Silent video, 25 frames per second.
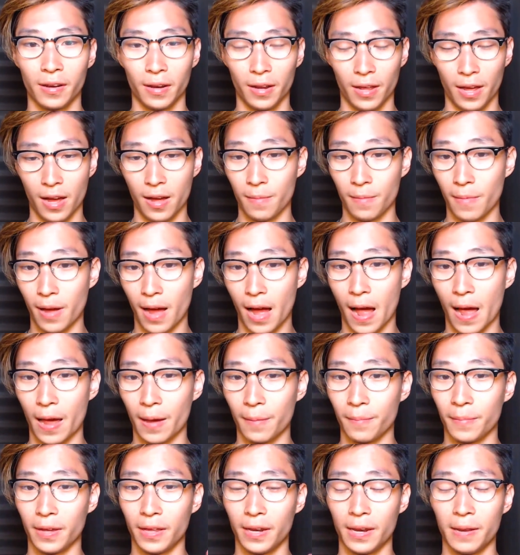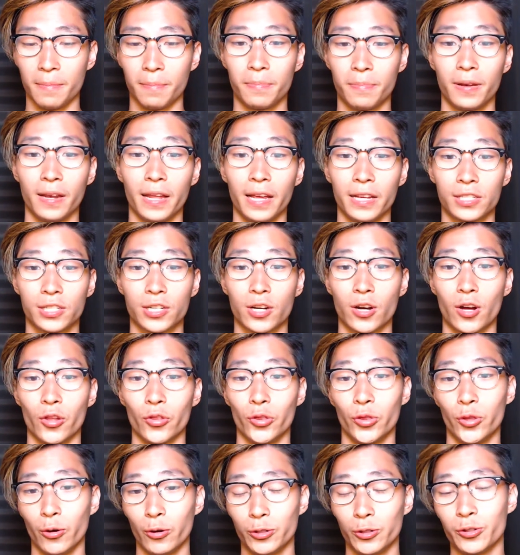I'm in a place
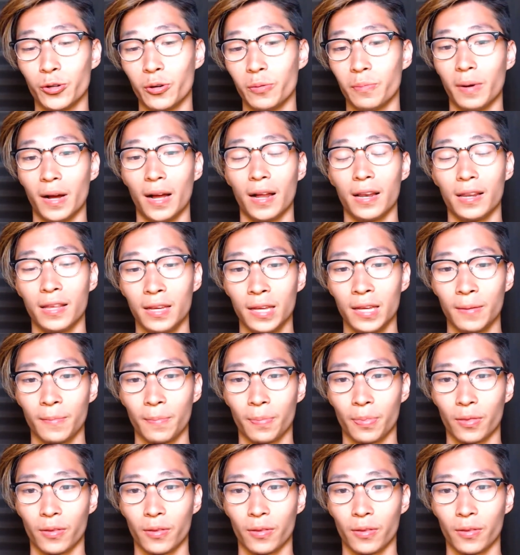called Dojo Bali,